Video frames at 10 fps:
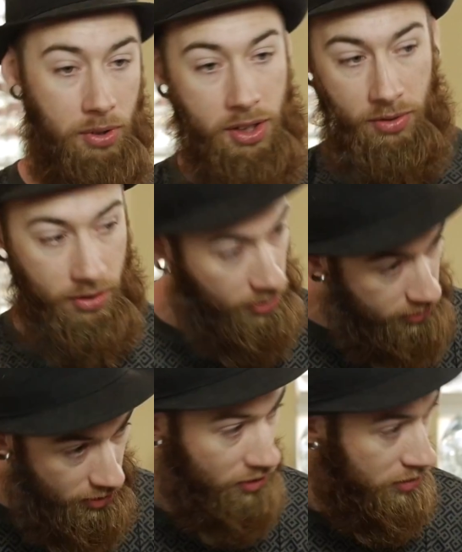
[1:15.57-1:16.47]
well, this
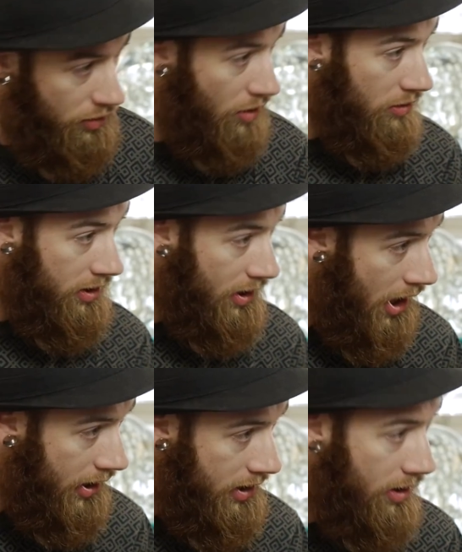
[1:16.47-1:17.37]
girl's stronger than
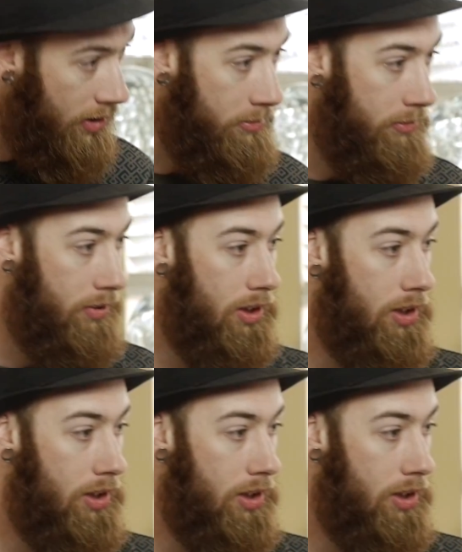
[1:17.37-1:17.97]
I am.